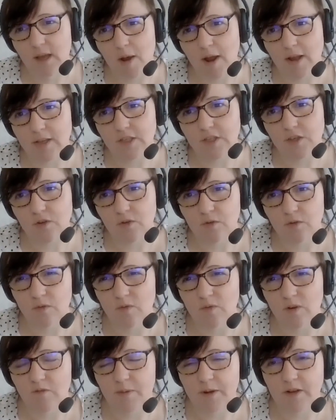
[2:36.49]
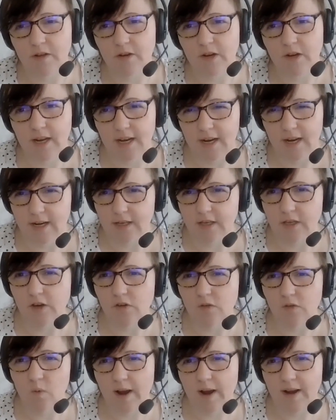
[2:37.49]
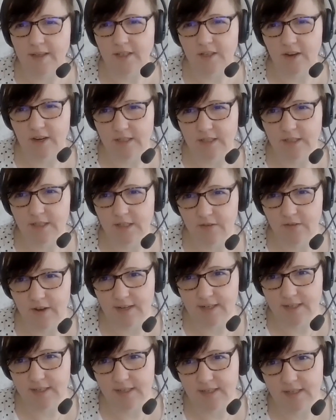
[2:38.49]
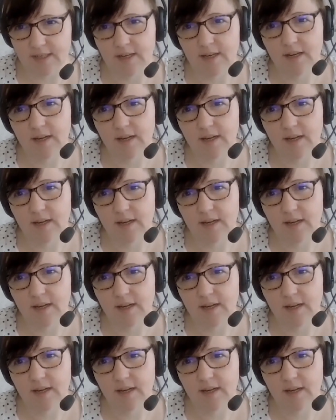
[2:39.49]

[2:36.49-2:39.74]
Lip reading: And so we've been looking at new ways to integrate